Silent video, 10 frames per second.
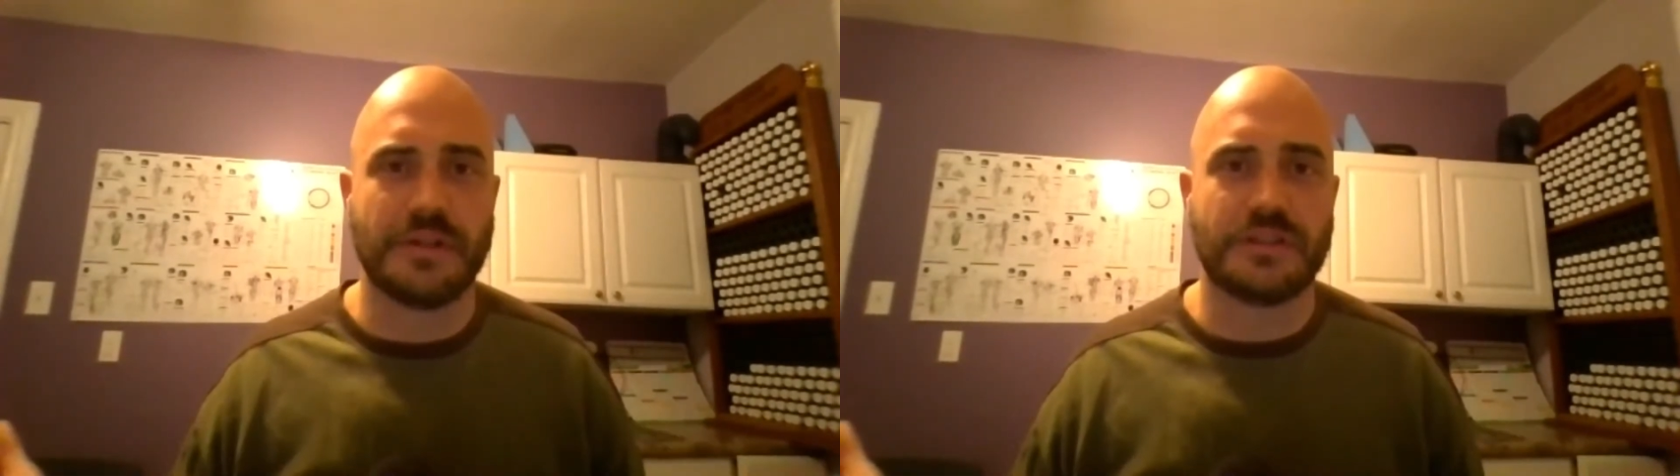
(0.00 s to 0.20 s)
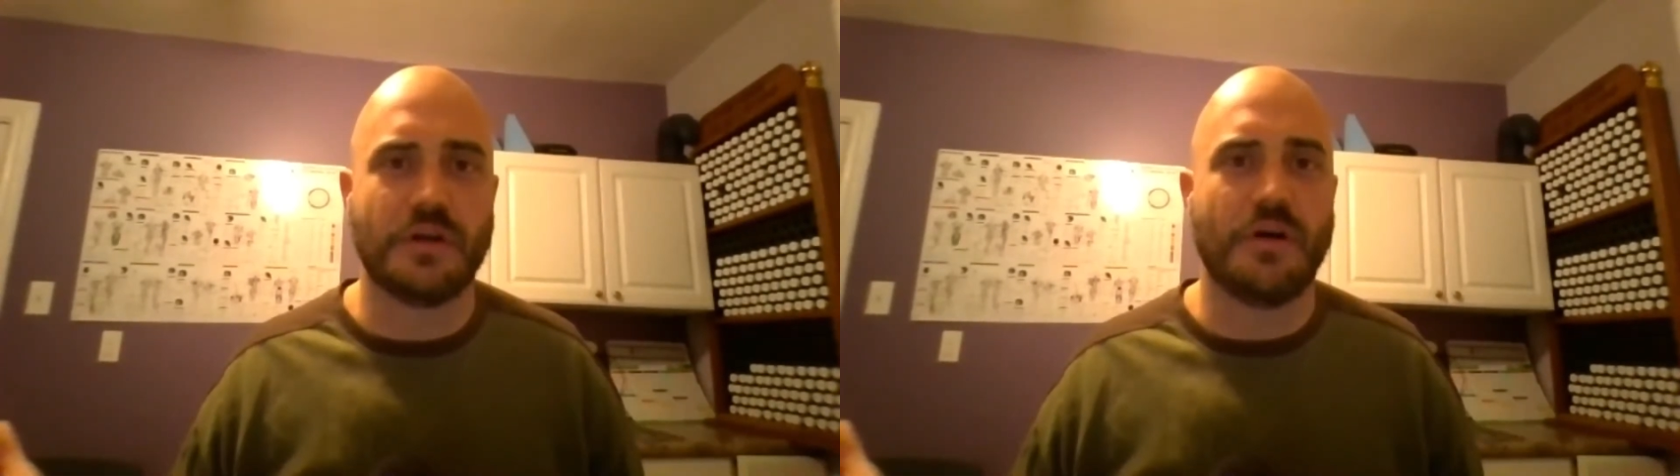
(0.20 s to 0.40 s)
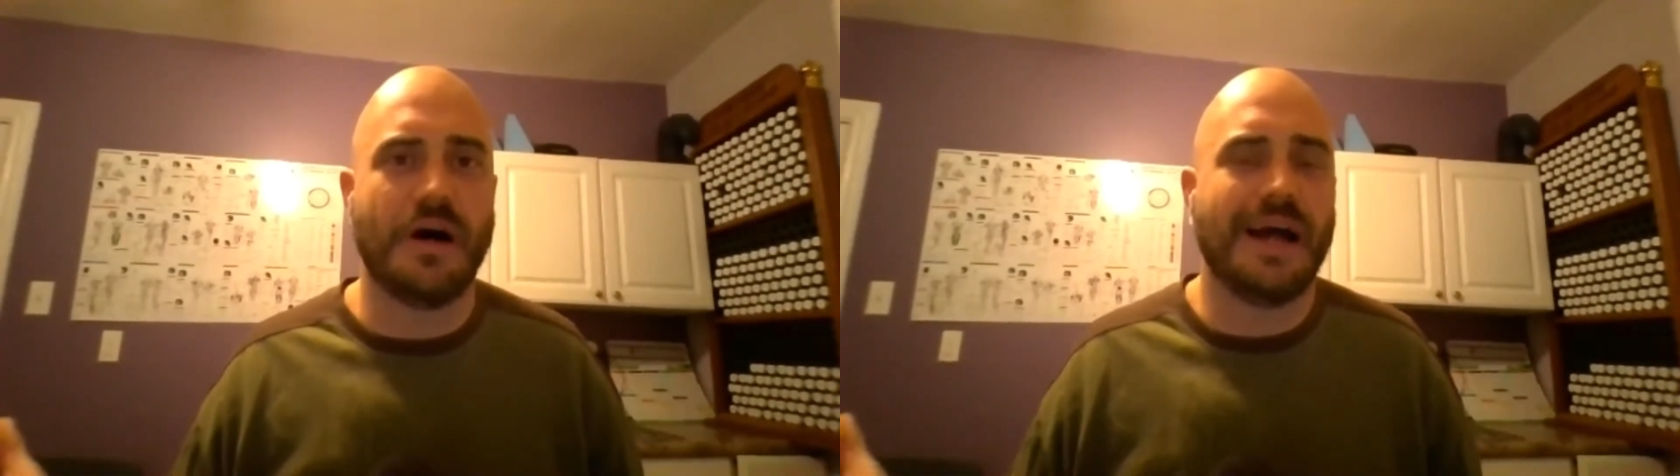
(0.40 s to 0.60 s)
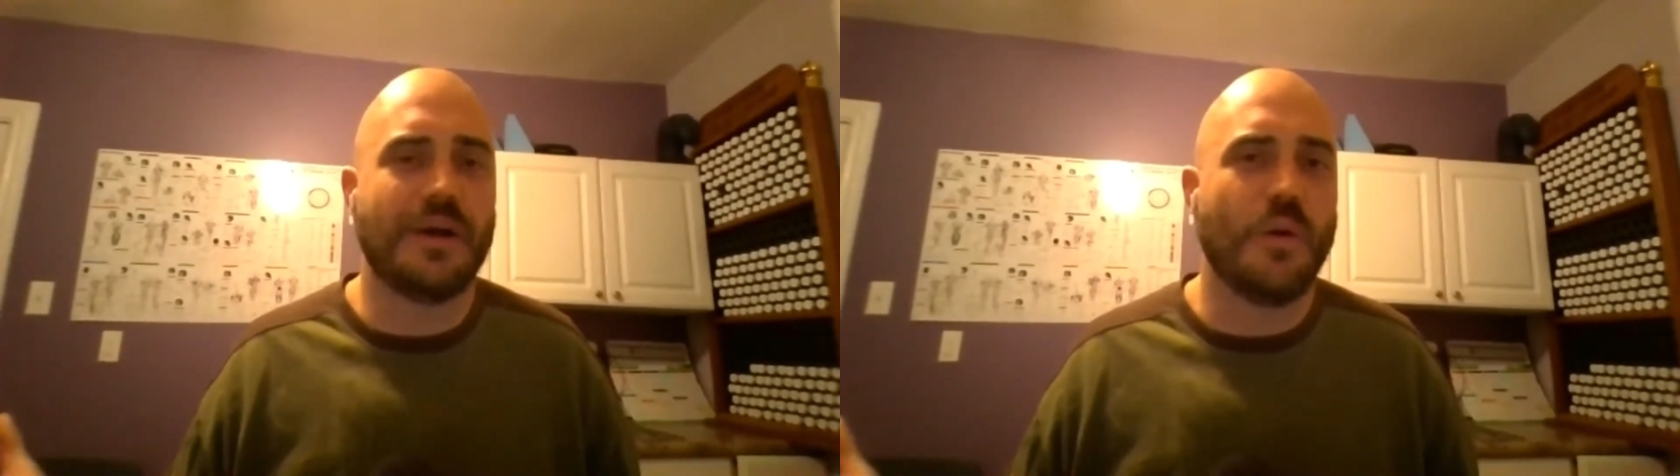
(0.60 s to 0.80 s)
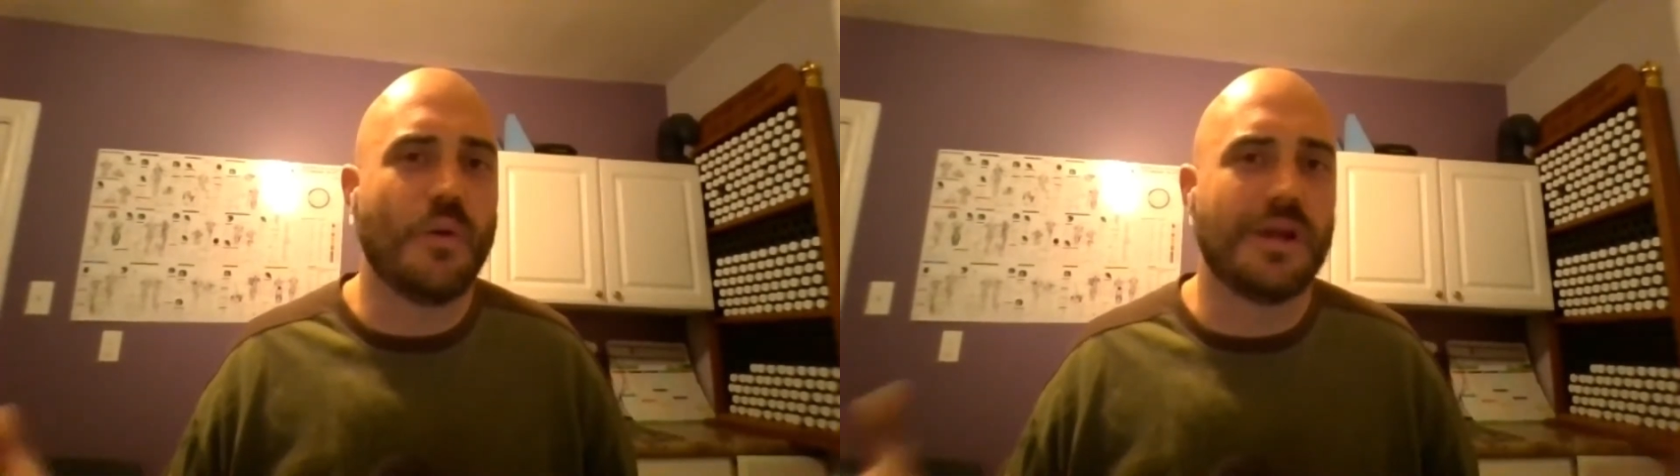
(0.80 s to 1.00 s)
So I
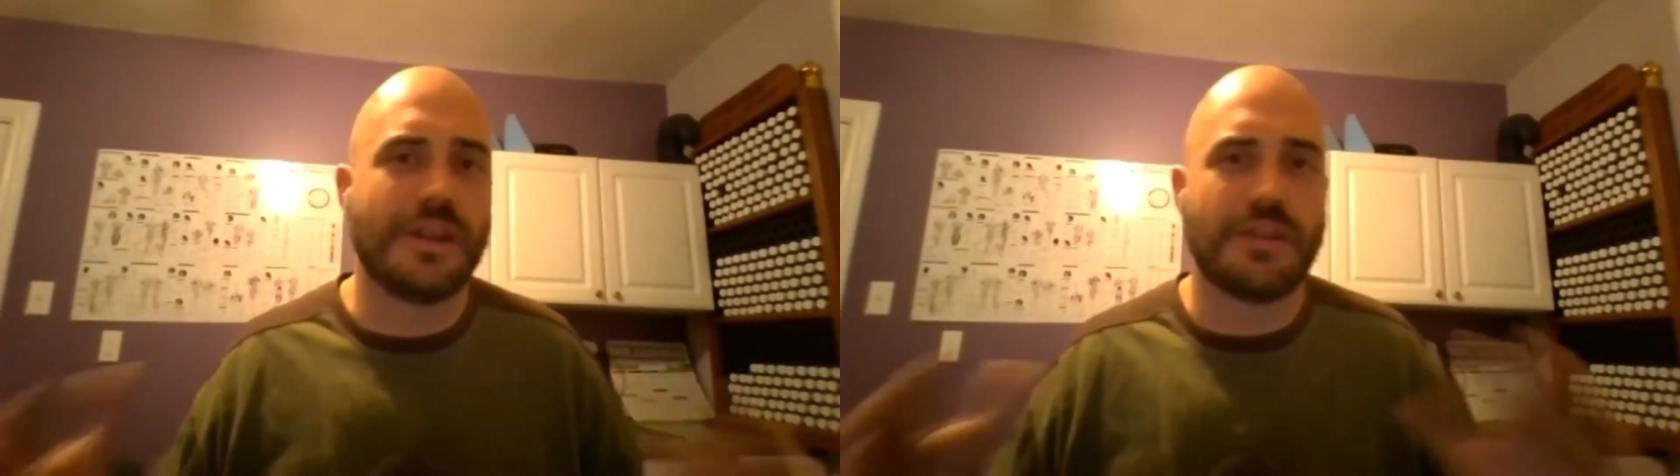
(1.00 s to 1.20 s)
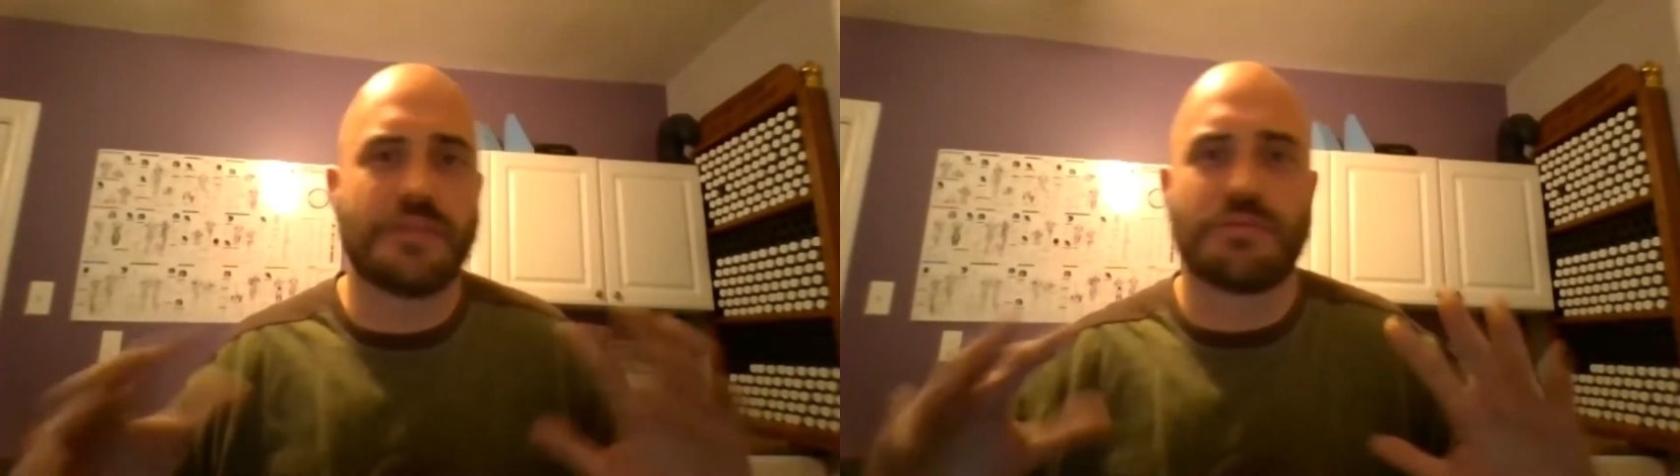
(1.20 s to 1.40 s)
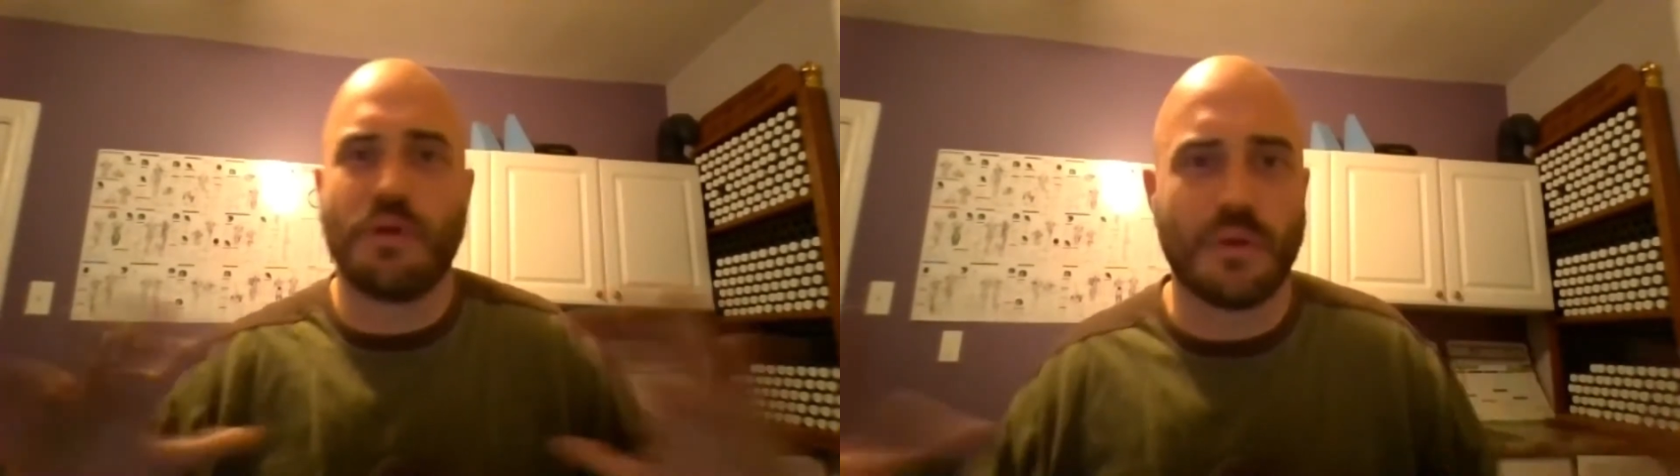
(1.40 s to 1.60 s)
don't want to throw